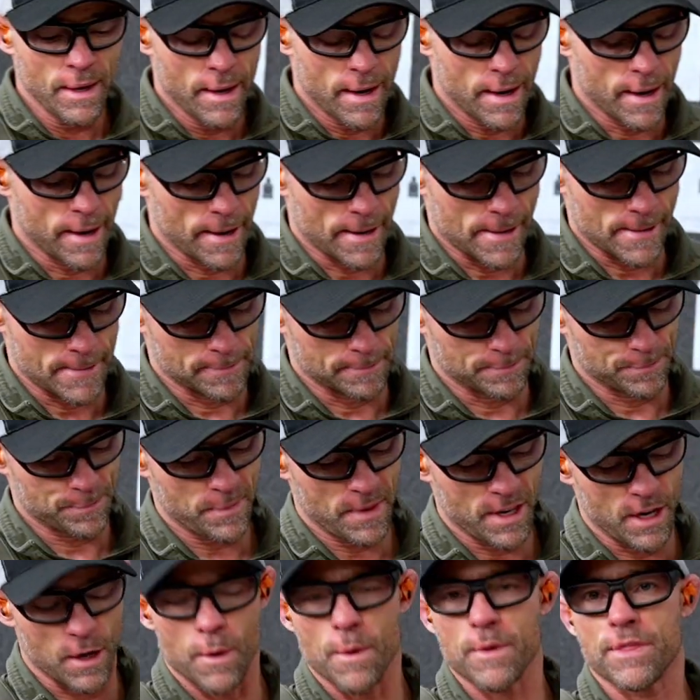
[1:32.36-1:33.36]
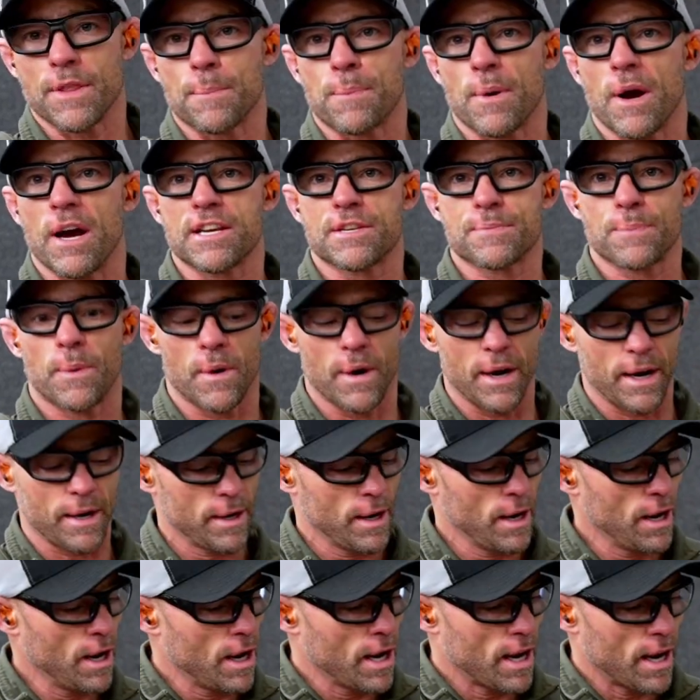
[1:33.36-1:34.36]
With the price point,
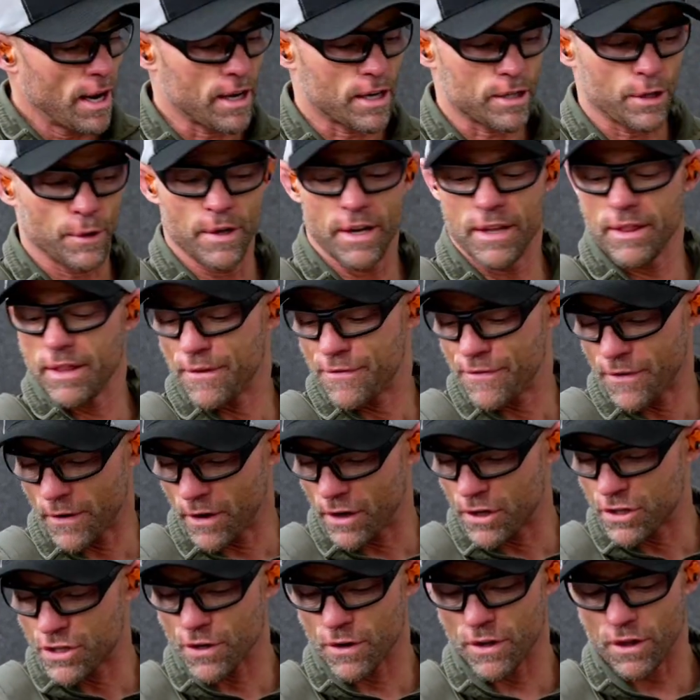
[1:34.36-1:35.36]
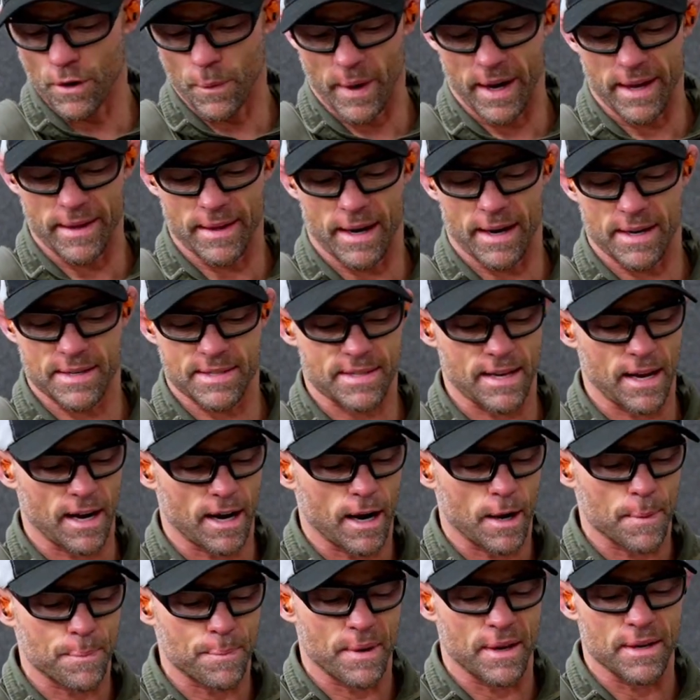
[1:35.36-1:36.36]
including the furniture and the way that it's set
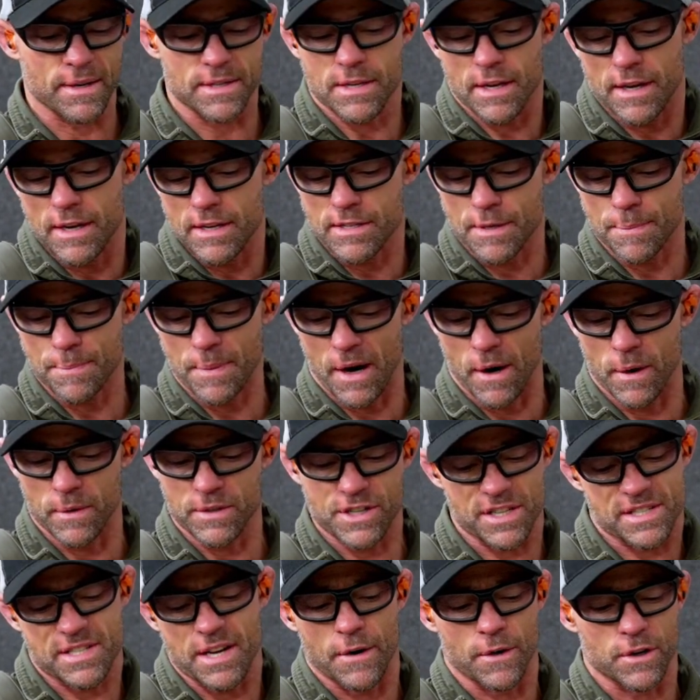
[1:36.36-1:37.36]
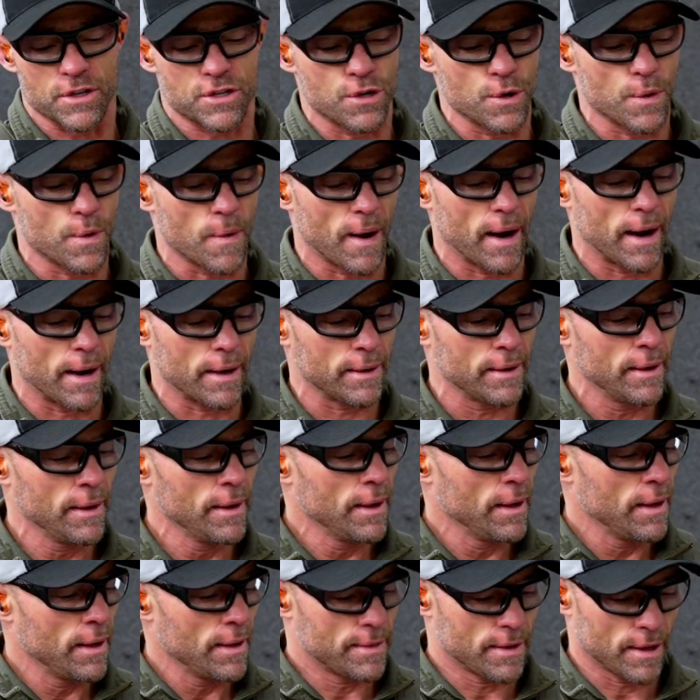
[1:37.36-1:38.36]
up, is about just under $2,000.
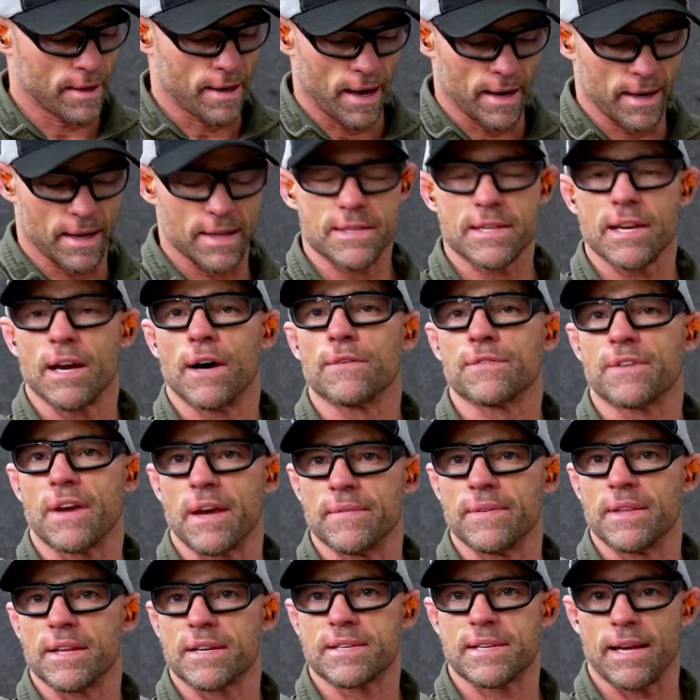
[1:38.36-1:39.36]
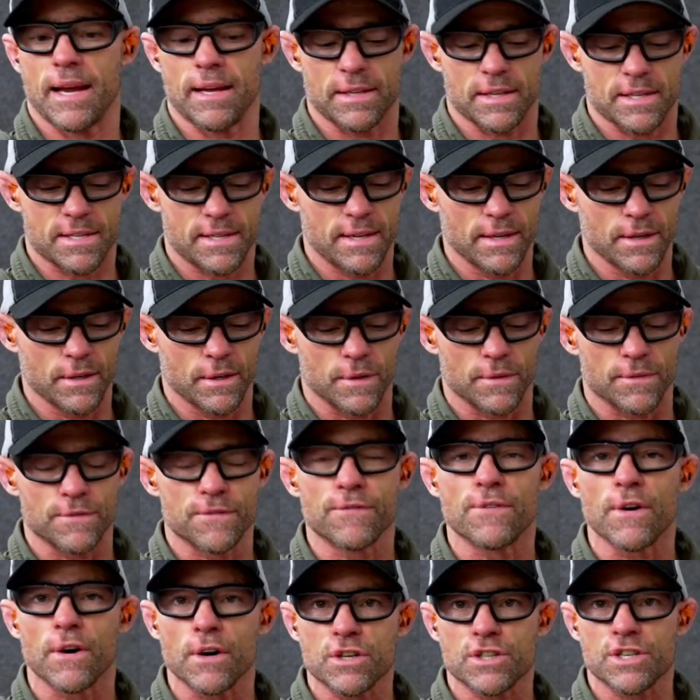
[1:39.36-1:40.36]
The gun itself, given the stainless steel
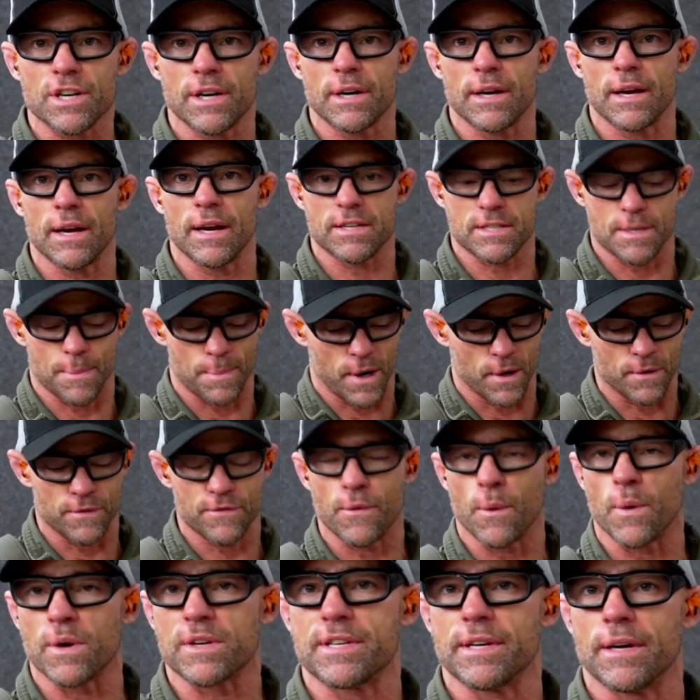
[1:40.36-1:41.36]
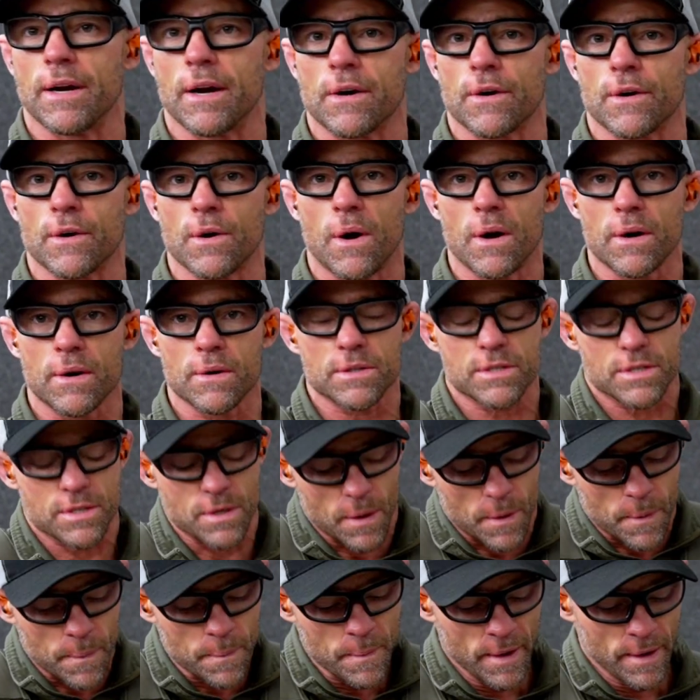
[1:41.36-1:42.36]
version, is about $1,400.
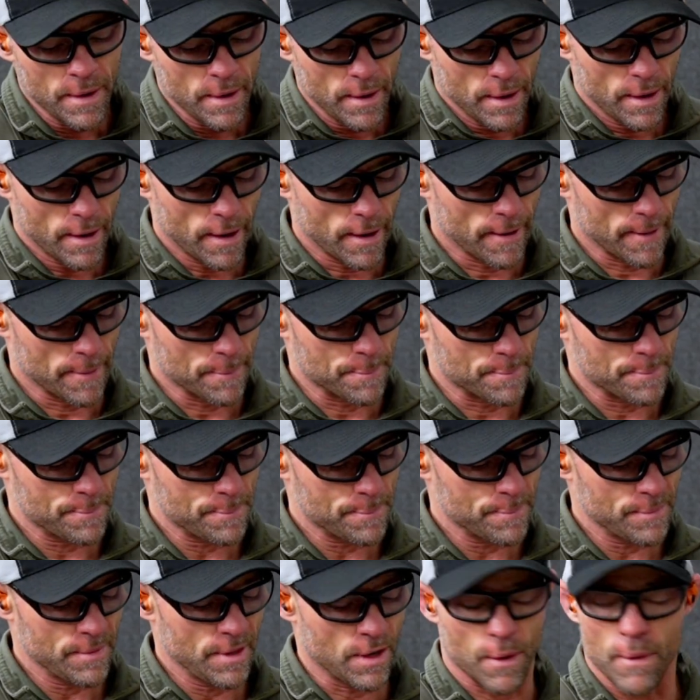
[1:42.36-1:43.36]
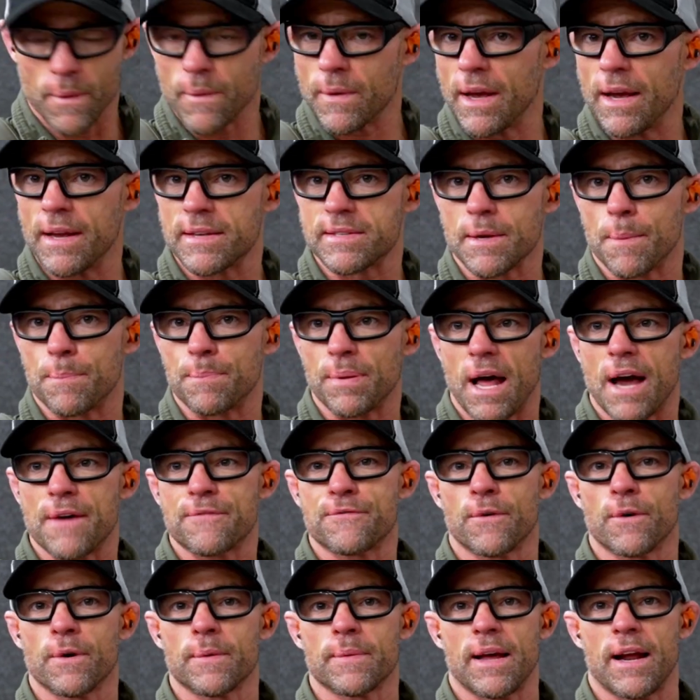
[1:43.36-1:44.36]
So, it's a
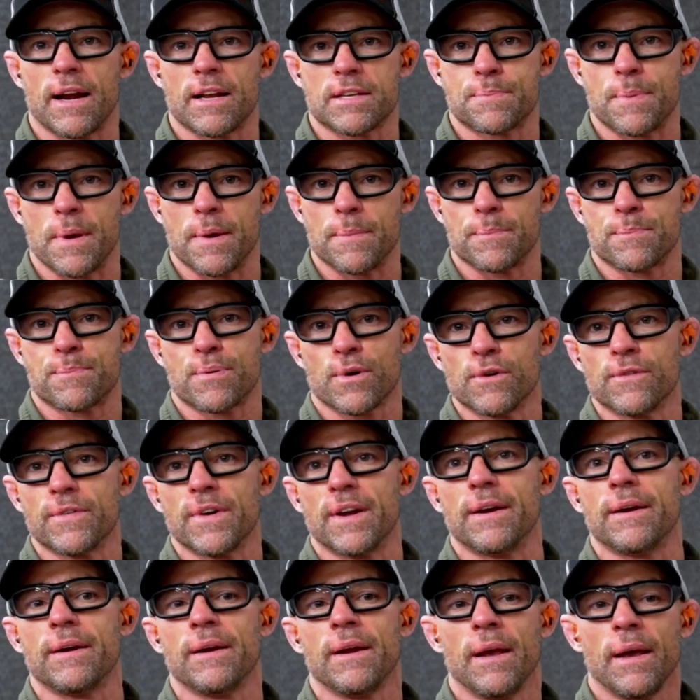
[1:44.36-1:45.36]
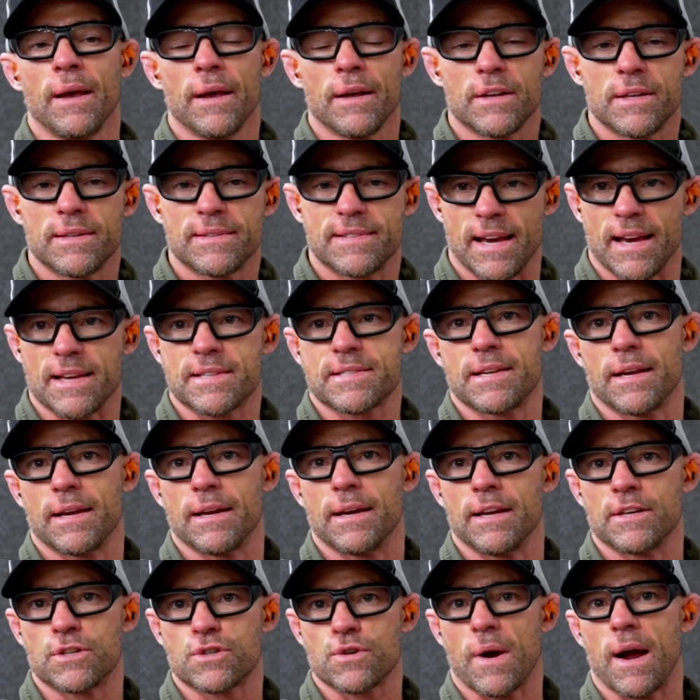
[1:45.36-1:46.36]
platform that has been proven,
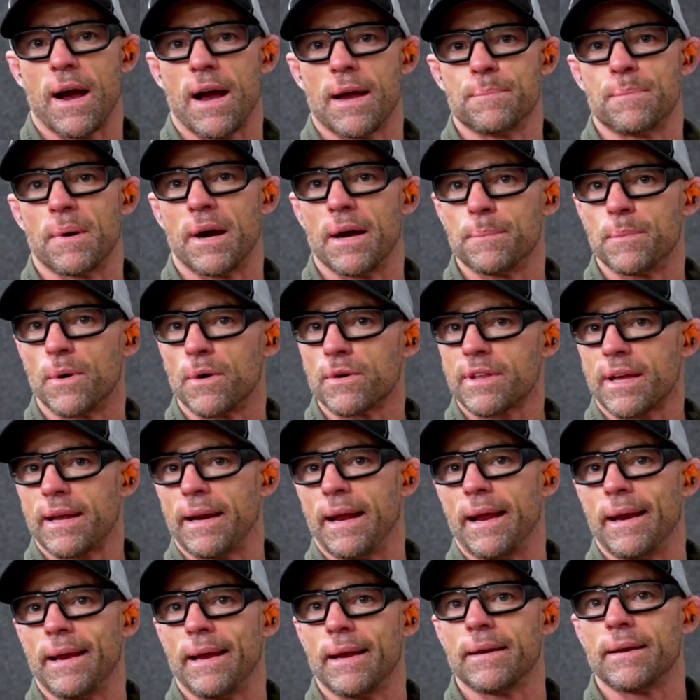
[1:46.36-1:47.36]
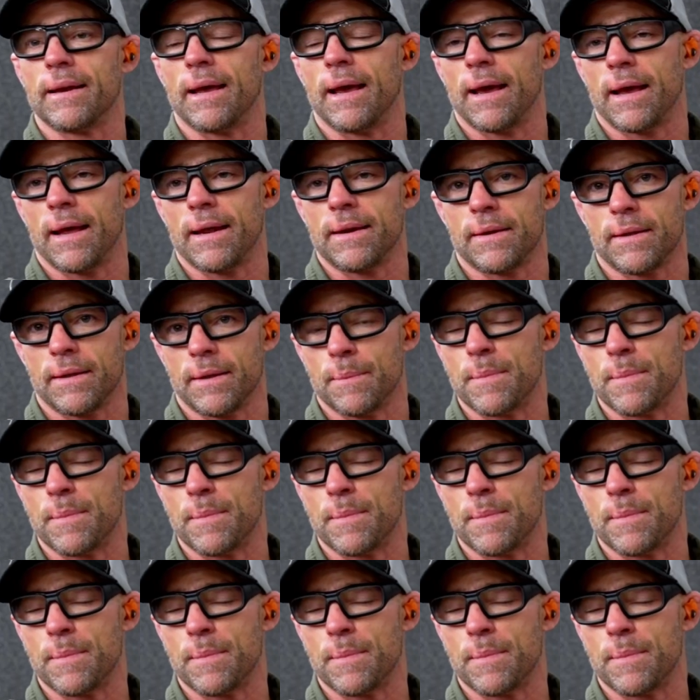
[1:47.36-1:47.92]
tested, and tried by both Canadian and the